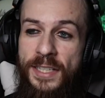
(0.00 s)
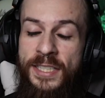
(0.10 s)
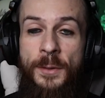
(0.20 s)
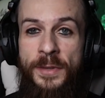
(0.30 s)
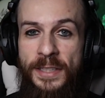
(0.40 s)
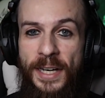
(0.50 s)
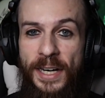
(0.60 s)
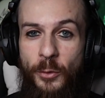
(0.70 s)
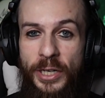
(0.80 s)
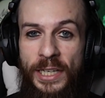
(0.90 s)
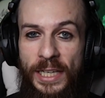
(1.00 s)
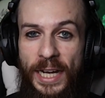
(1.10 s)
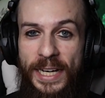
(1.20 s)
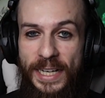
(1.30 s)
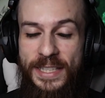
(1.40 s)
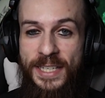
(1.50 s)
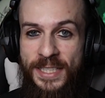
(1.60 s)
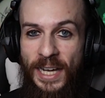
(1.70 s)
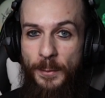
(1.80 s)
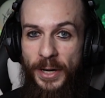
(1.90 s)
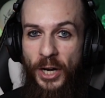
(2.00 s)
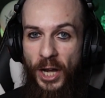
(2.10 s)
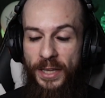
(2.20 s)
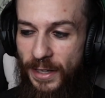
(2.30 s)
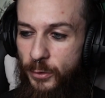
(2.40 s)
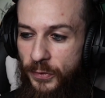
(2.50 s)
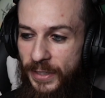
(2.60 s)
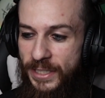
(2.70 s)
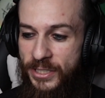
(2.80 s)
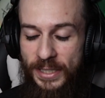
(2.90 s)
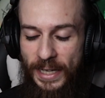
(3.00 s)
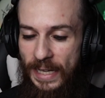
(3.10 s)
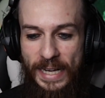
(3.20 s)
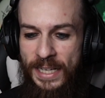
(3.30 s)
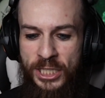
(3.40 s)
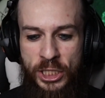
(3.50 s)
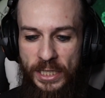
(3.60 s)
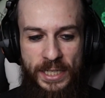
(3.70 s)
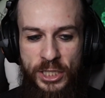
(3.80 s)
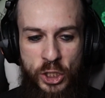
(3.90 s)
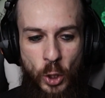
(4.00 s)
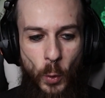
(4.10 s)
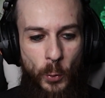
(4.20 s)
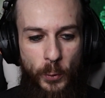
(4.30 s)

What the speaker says: That is something that I really like. It's a Cyber Goth outfit. That it is so